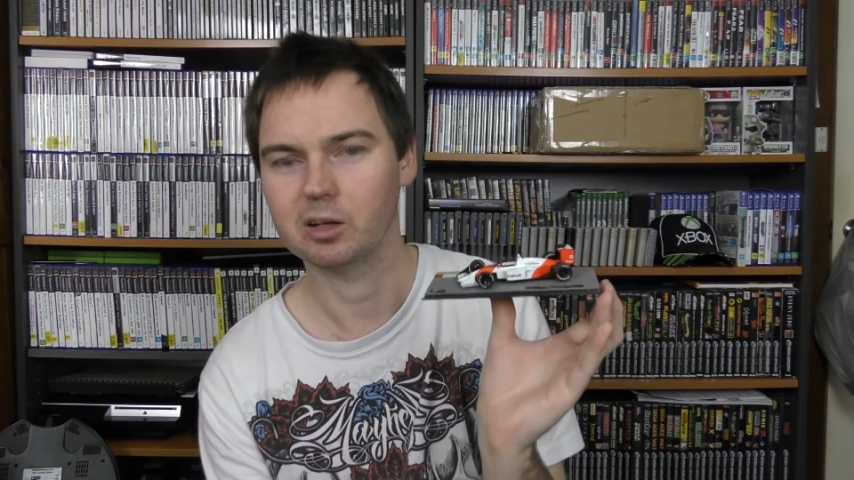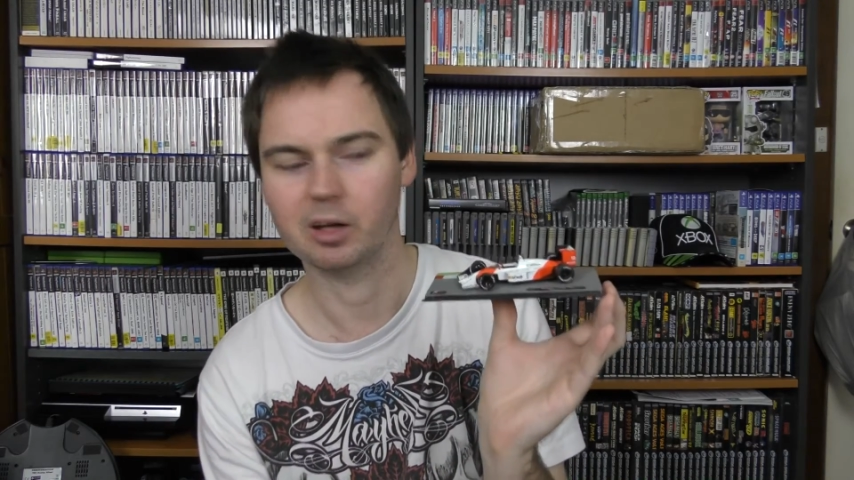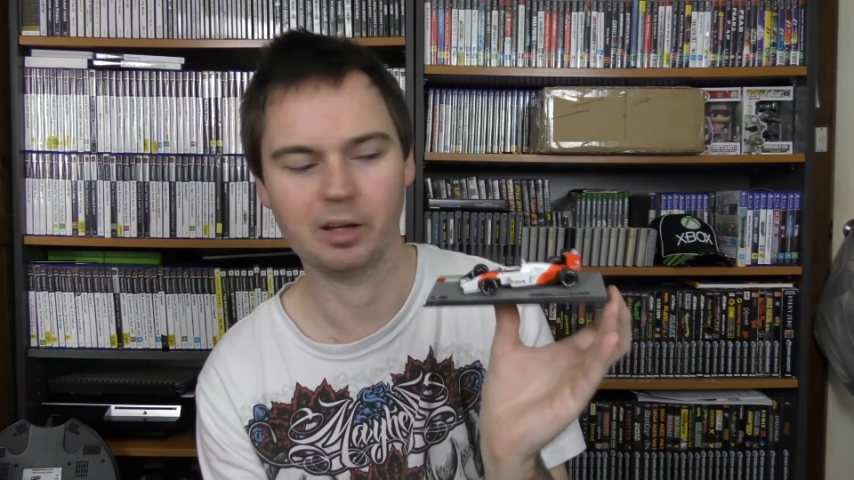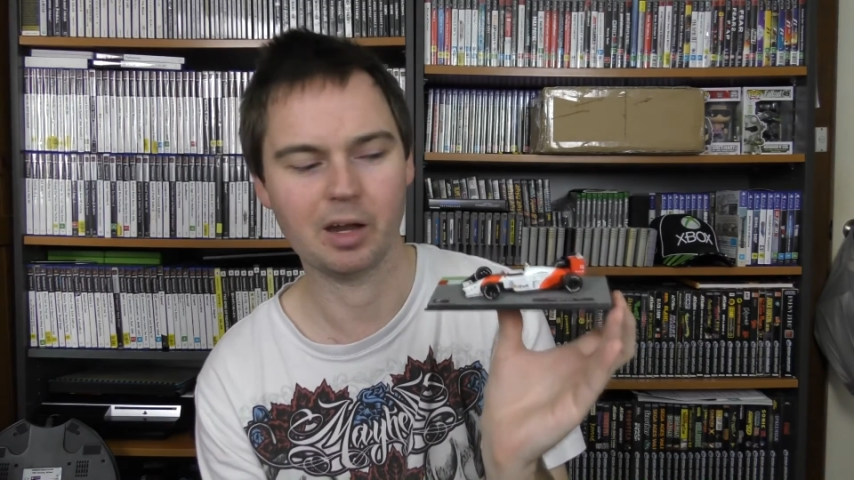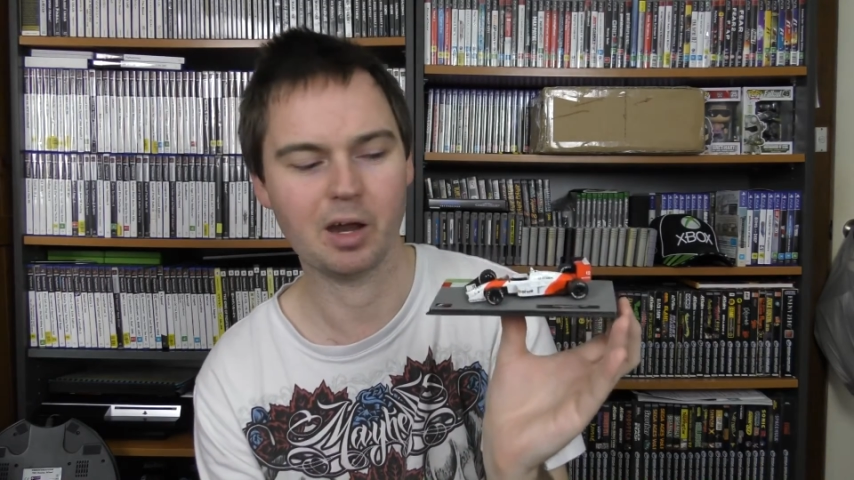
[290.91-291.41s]

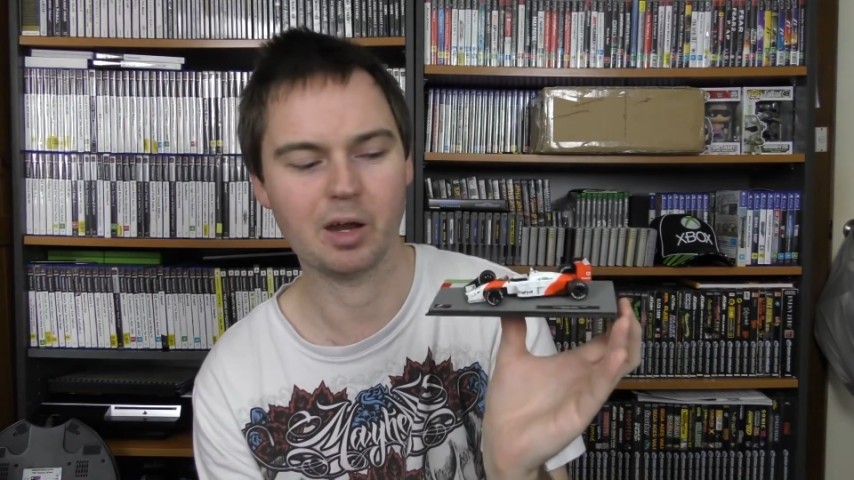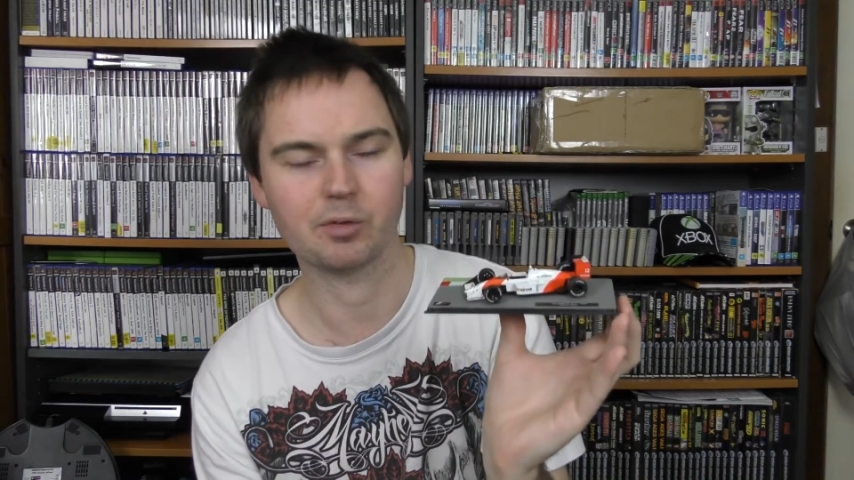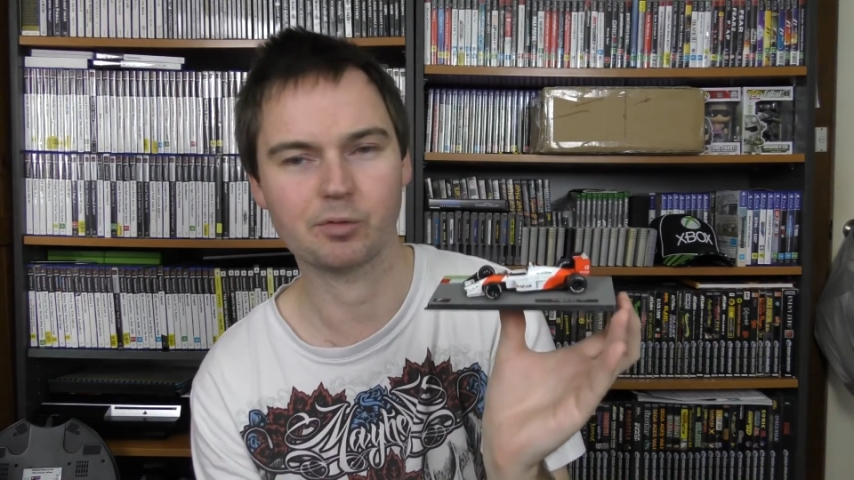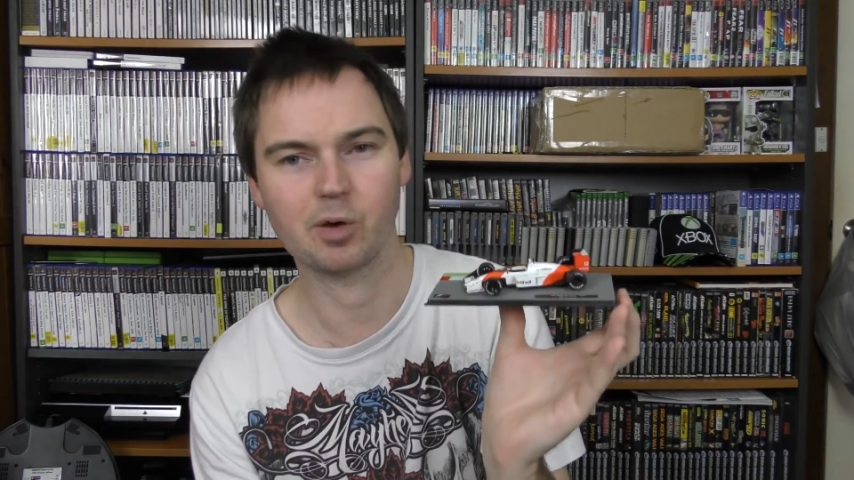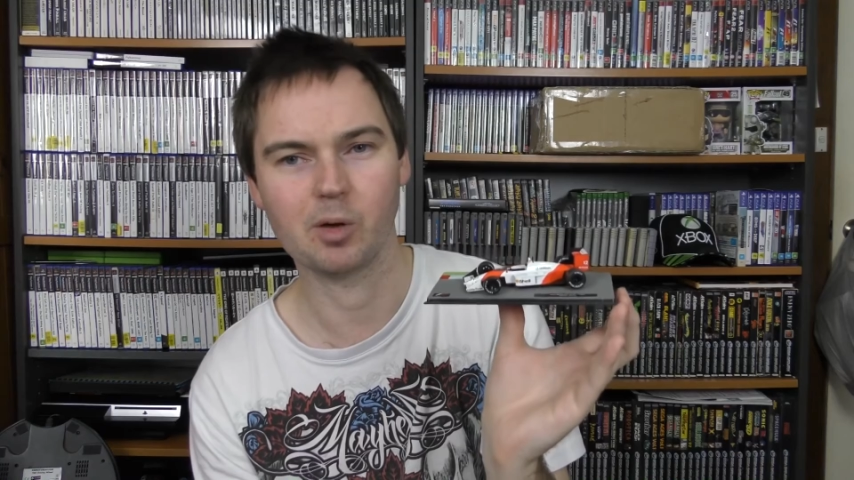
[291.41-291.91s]
And then
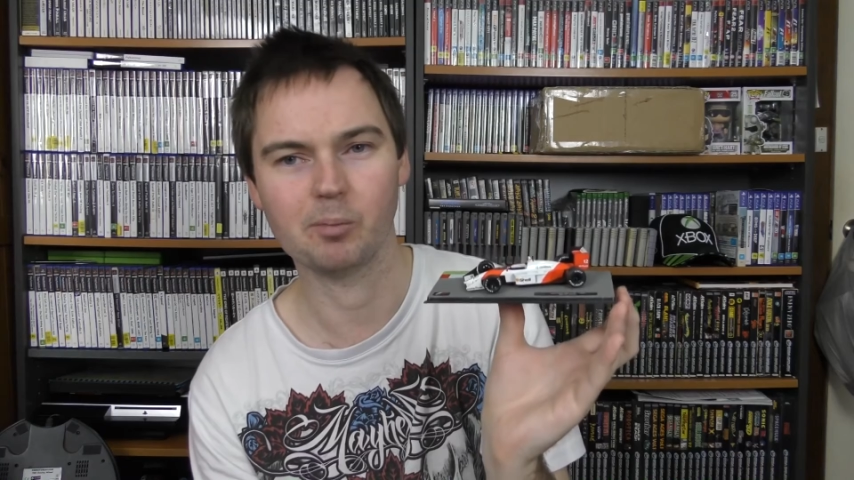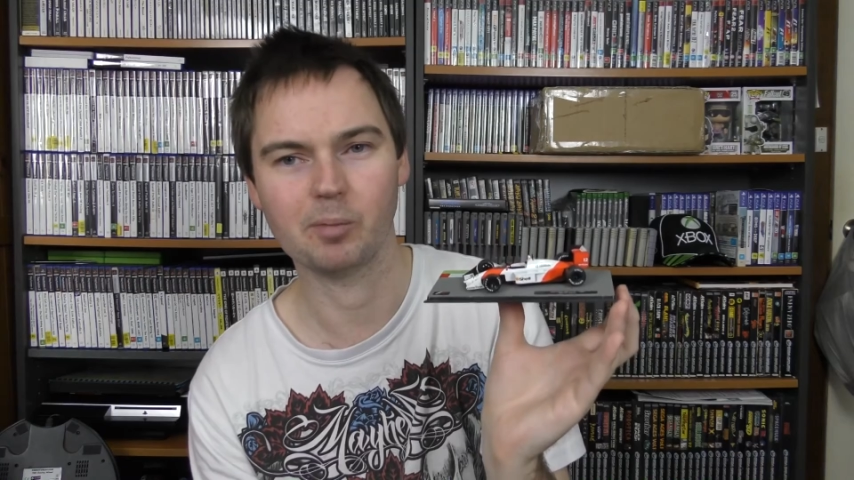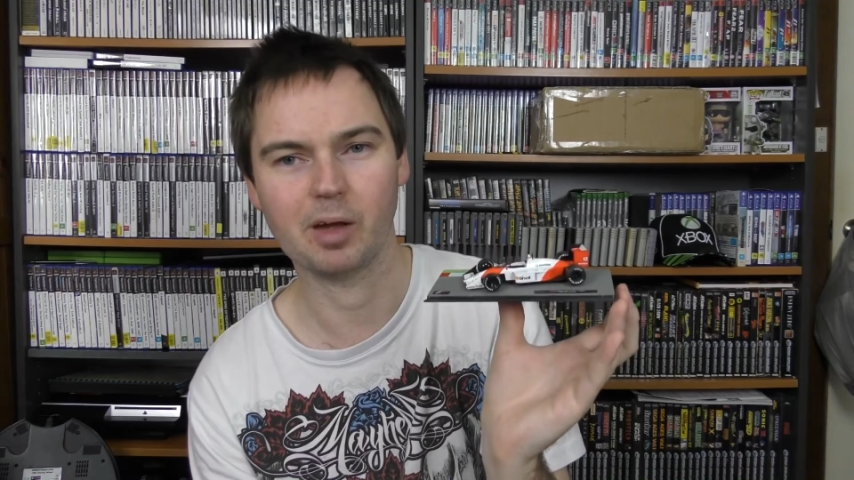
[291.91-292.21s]
from